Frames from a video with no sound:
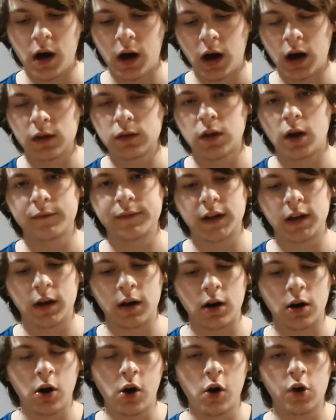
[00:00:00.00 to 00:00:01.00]
I'd love to
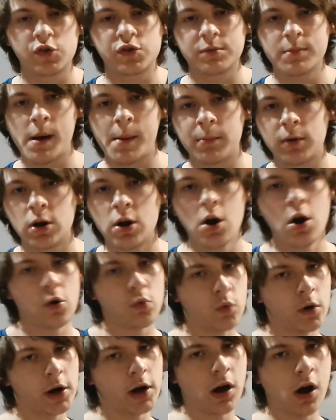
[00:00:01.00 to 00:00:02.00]
hear. Always remember,
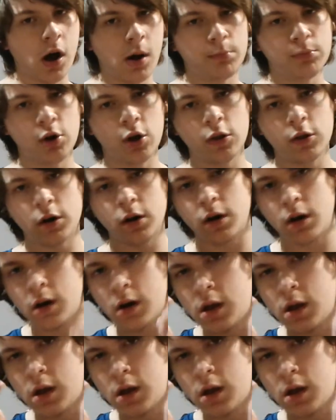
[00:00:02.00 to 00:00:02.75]
read on, brother.